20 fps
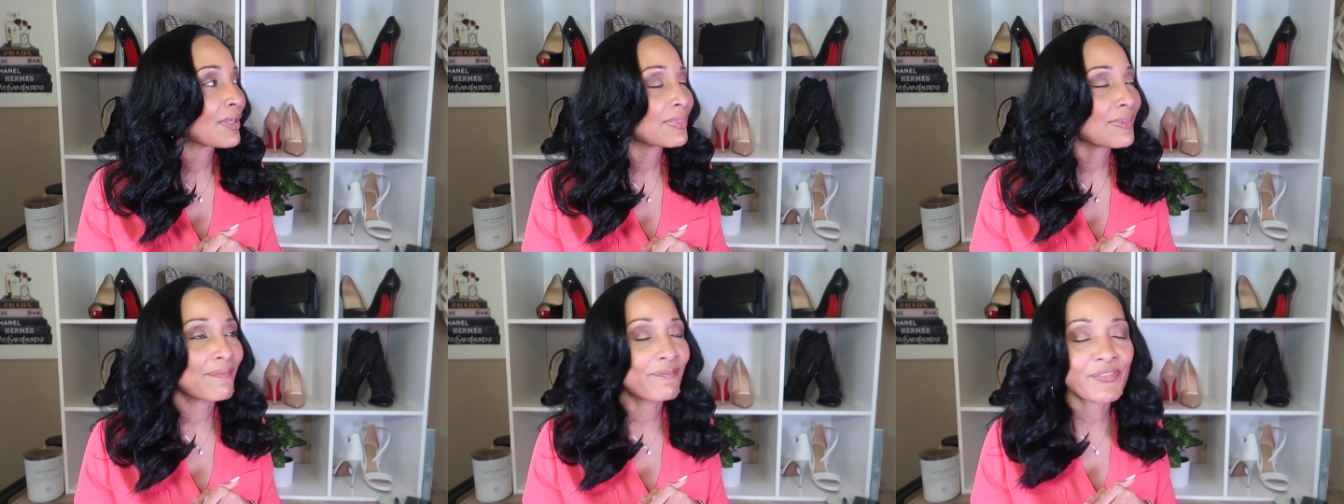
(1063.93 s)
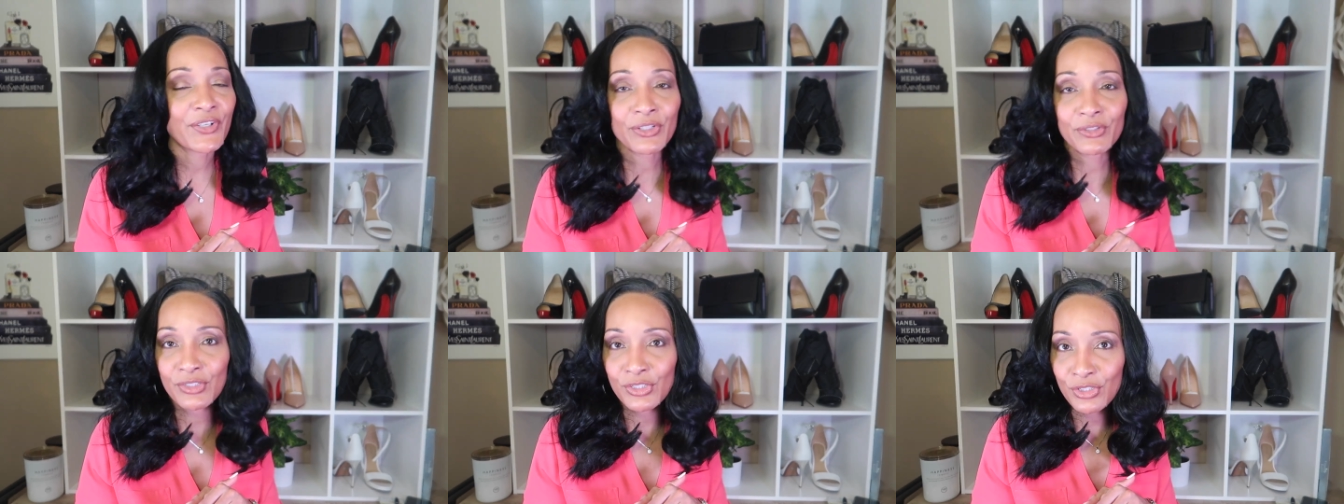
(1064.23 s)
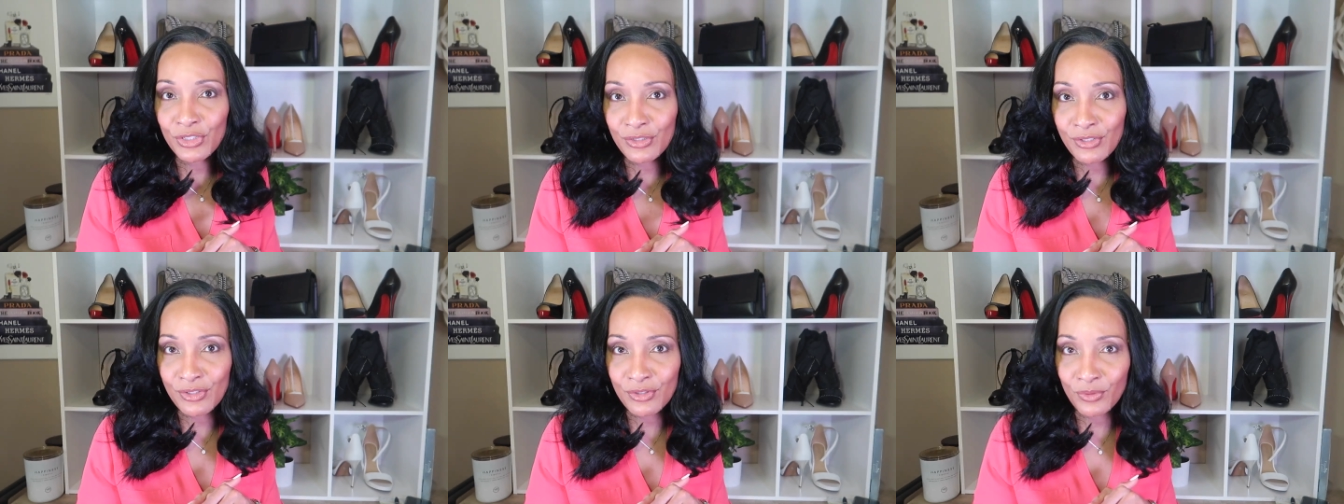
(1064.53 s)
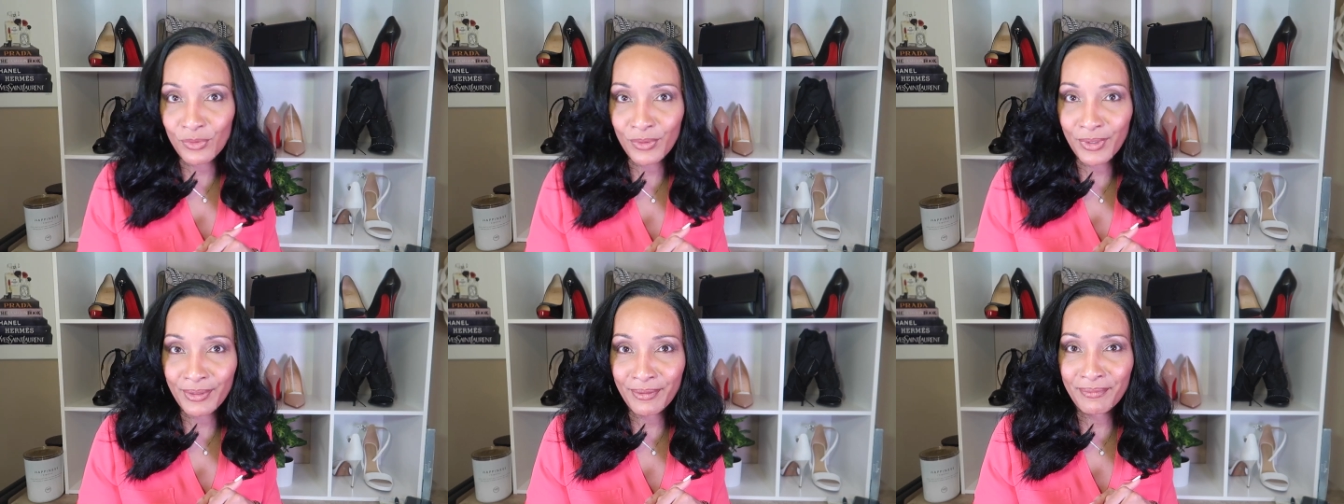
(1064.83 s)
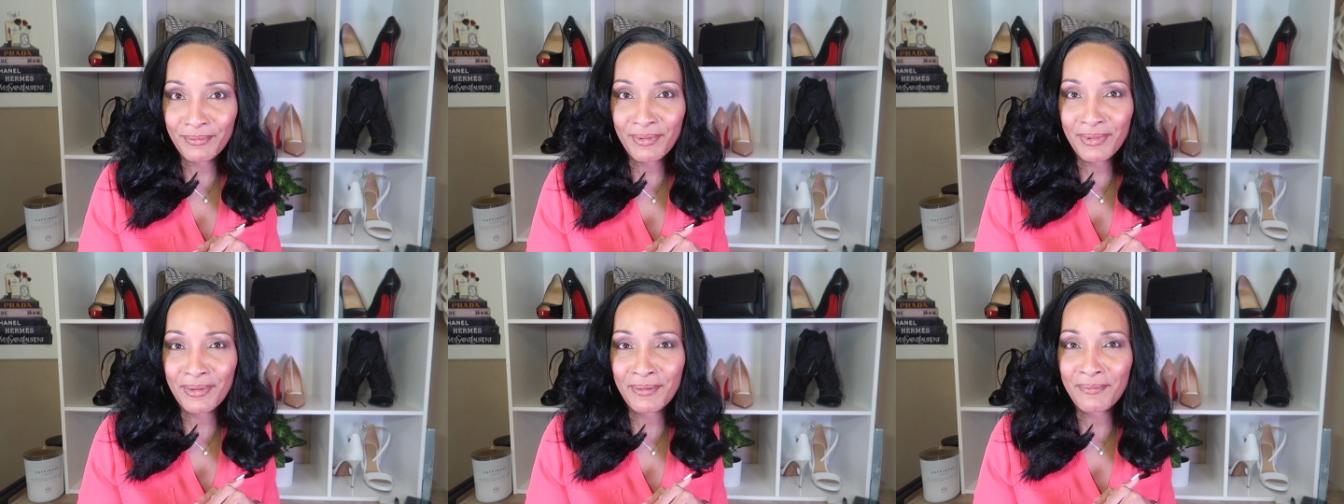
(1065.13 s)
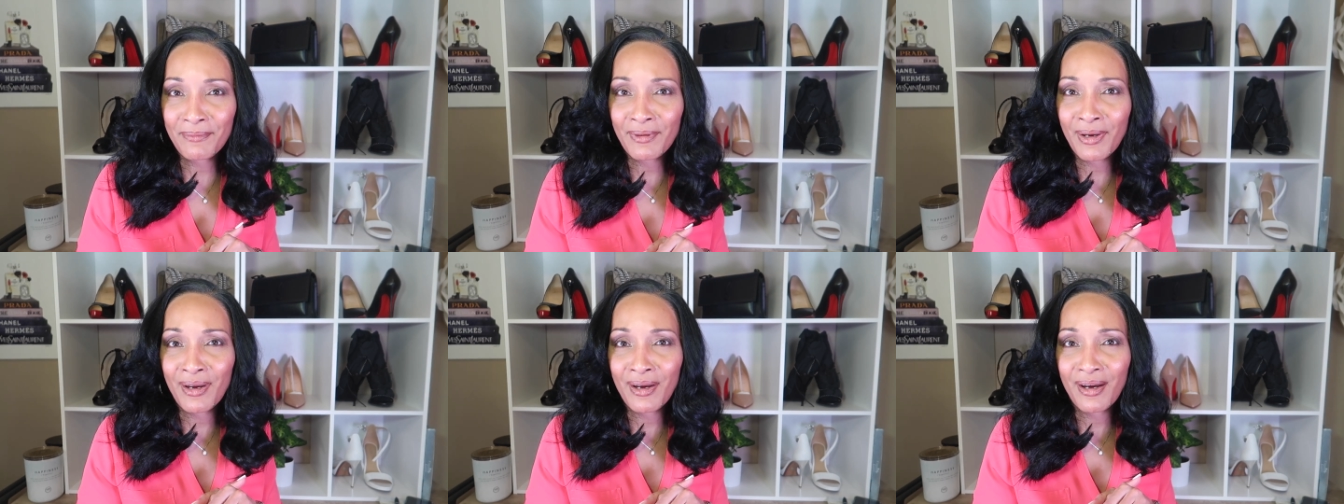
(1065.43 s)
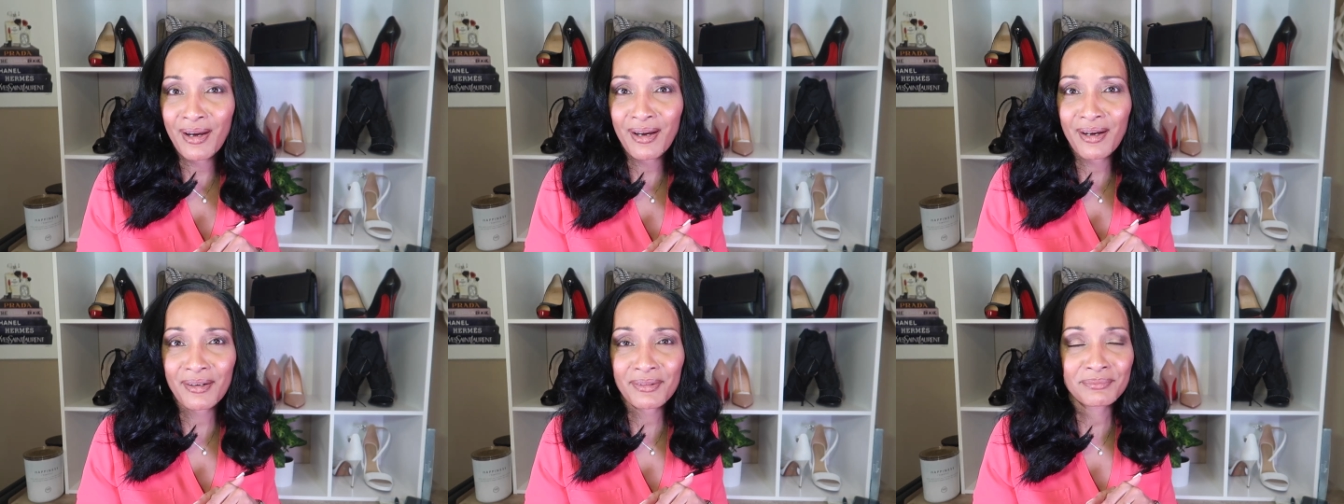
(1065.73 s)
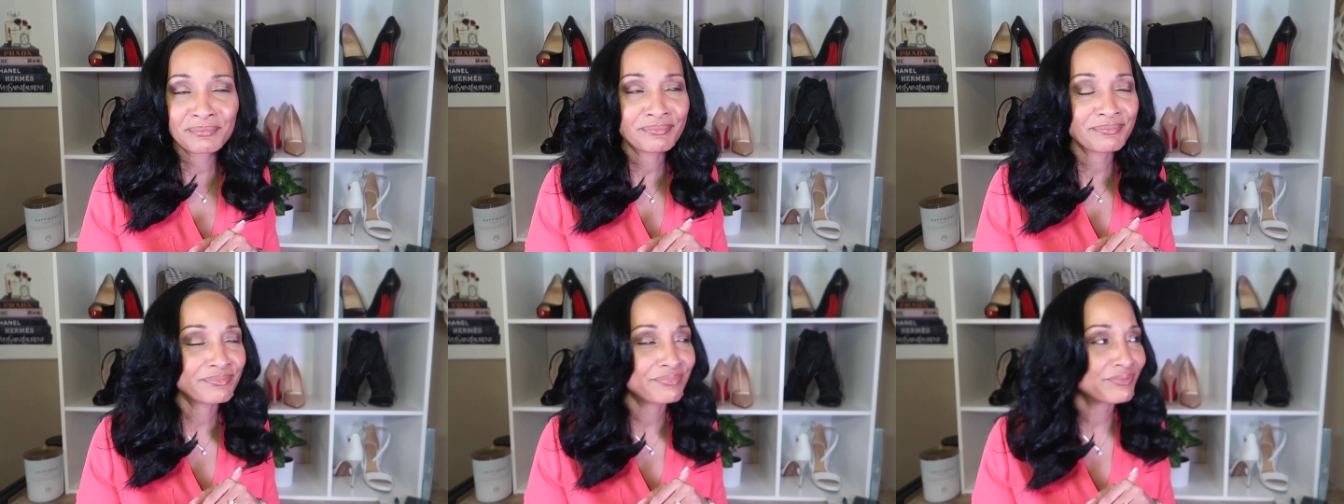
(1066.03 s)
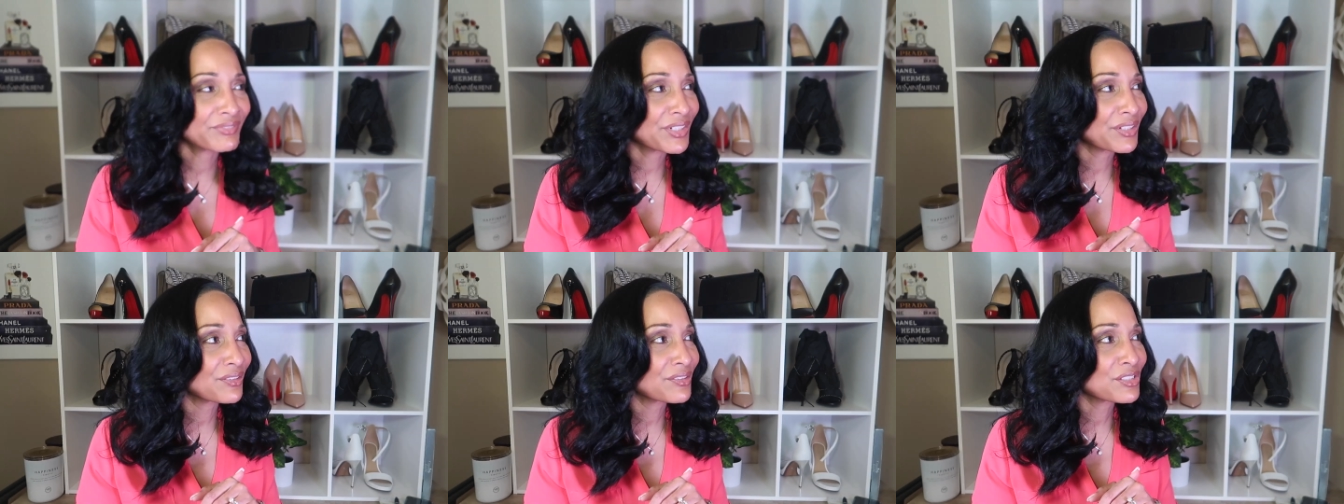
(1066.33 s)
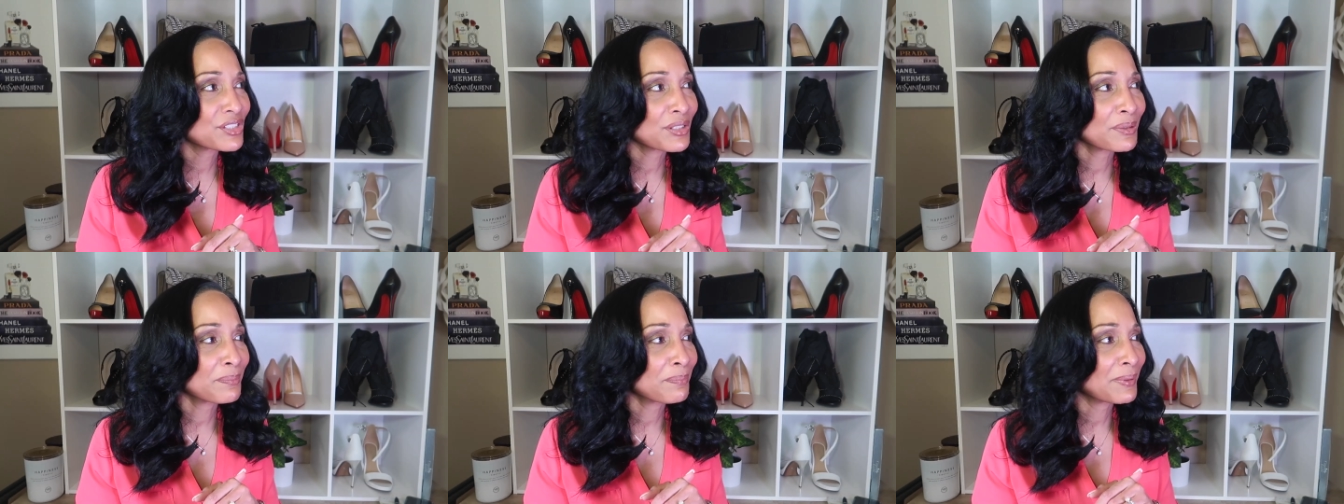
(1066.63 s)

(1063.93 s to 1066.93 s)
the furniture store, the furniture